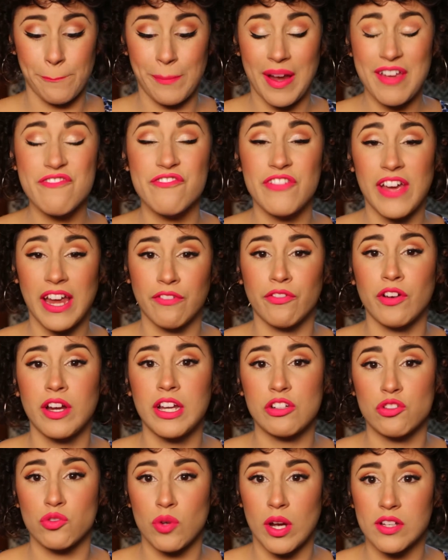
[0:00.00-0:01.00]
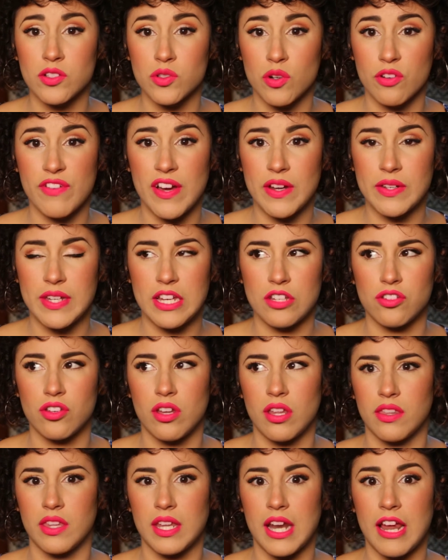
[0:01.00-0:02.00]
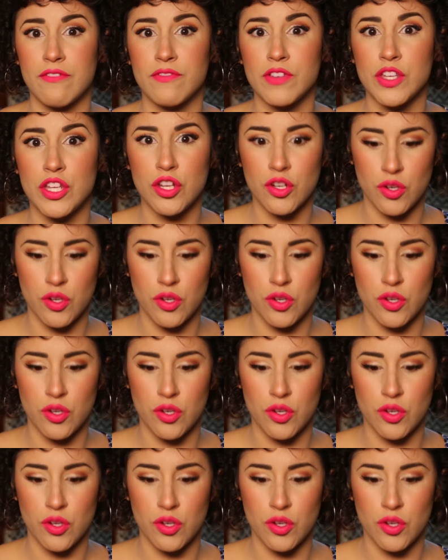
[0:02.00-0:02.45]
My favorite drugstore foundation that I've